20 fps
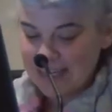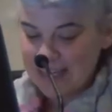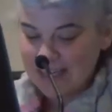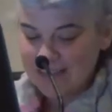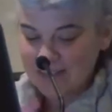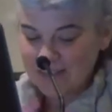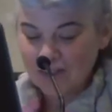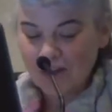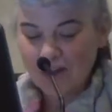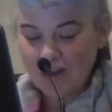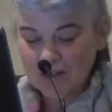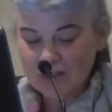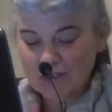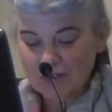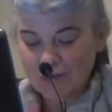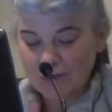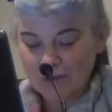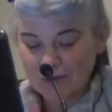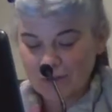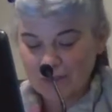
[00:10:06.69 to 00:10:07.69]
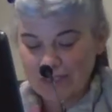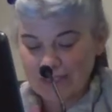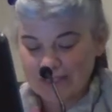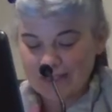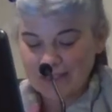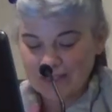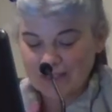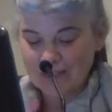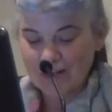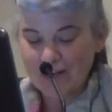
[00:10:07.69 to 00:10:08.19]
has also agreed
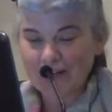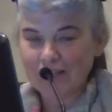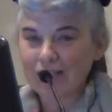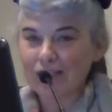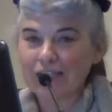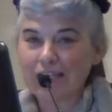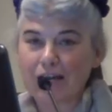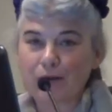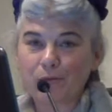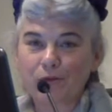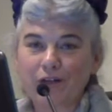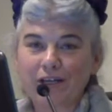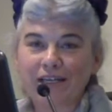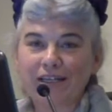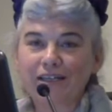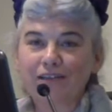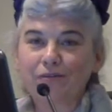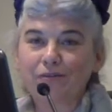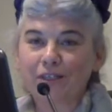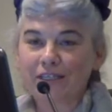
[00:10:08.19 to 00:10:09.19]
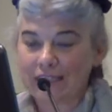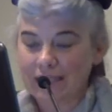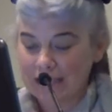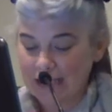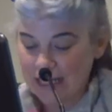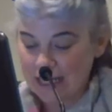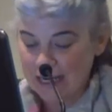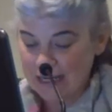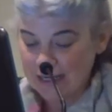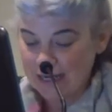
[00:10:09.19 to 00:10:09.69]
to start collaborating with
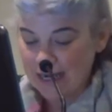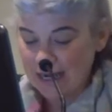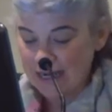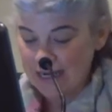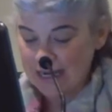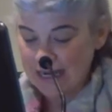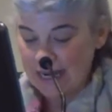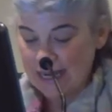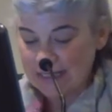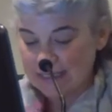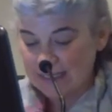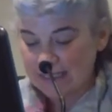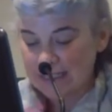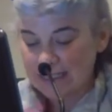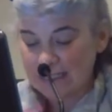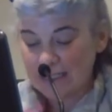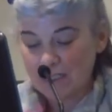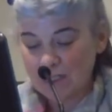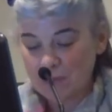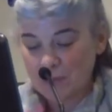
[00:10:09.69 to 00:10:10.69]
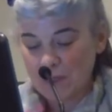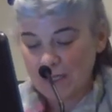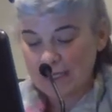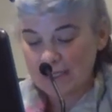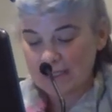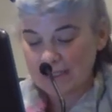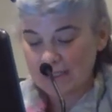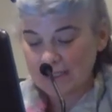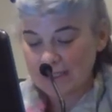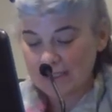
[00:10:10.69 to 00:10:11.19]
DAI as an
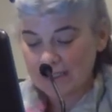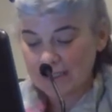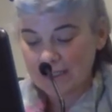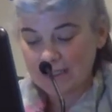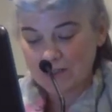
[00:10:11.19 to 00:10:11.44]
independent